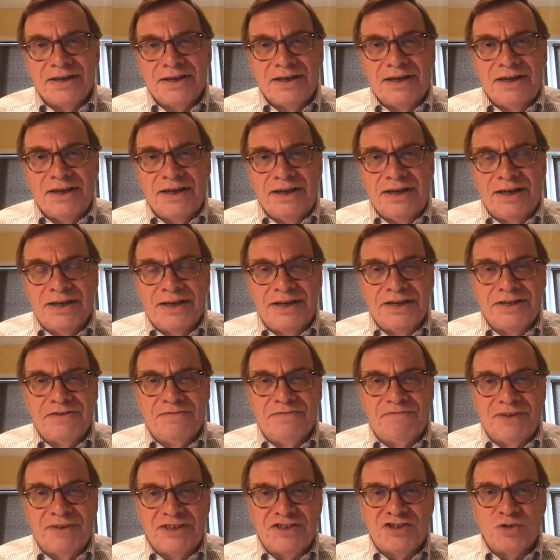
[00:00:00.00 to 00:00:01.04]
an
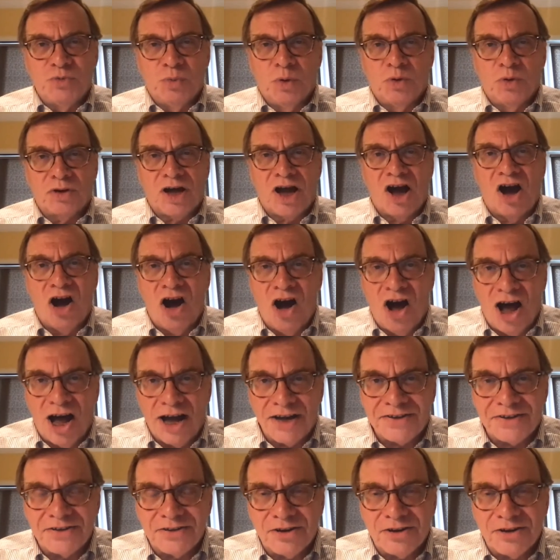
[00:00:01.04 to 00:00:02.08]
individual
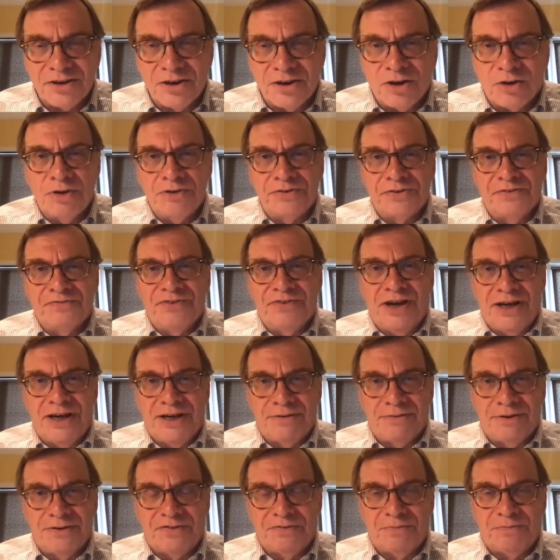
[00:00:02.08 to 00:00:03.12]
caught
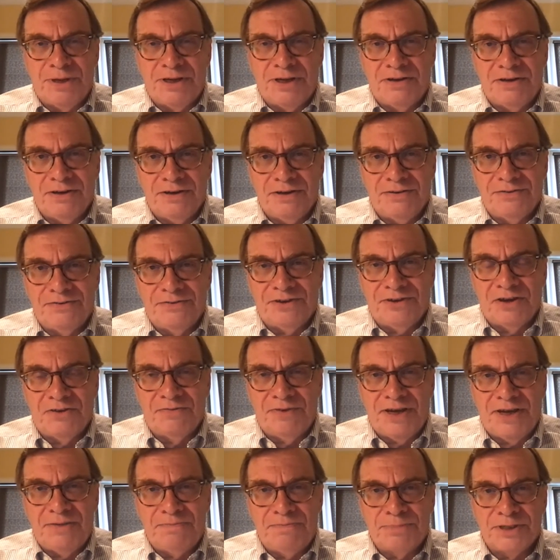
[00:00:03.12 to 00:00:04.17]
coronavirus because
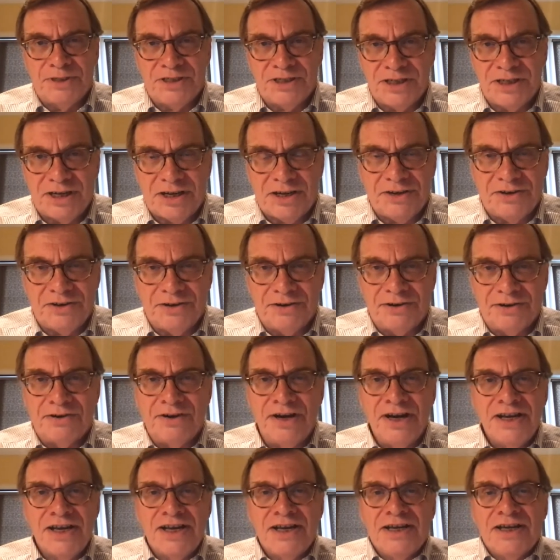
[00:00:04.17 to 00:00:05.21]
of a particular
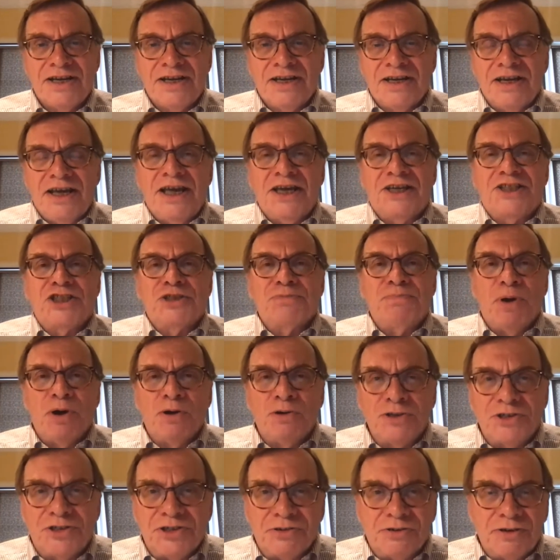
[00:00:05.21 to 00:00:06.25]

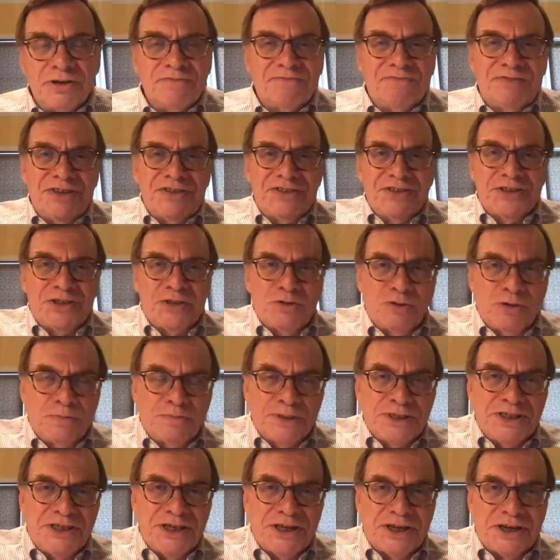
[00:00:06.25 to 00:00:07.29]
exposure, a visit to a
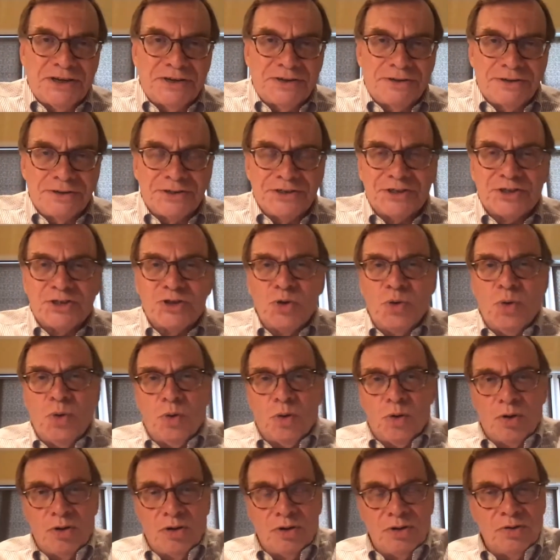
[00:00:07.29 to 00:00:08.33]
particular
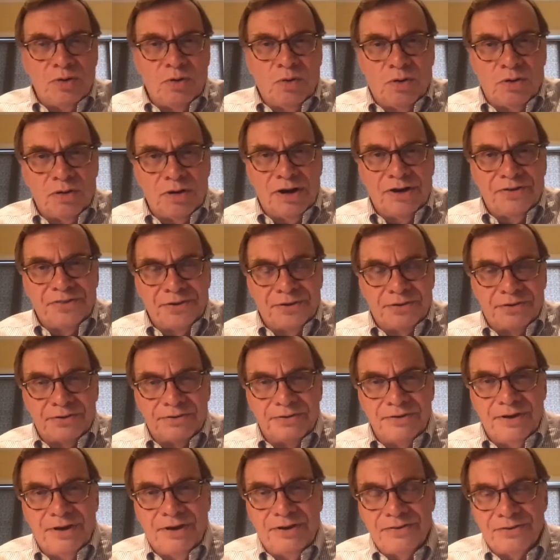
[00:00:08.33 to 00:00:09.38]
store or
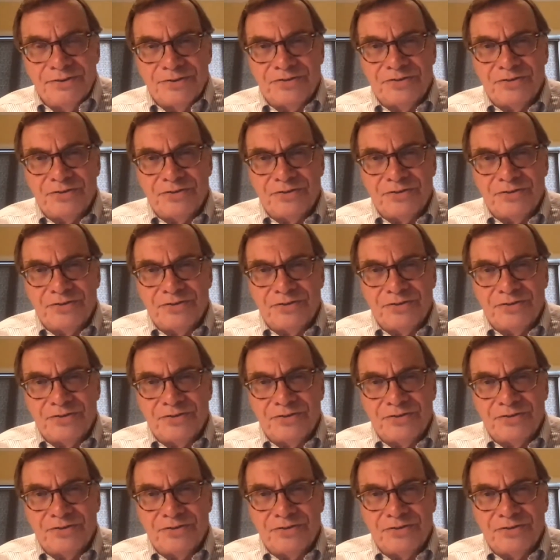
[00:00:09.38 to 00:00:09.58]
other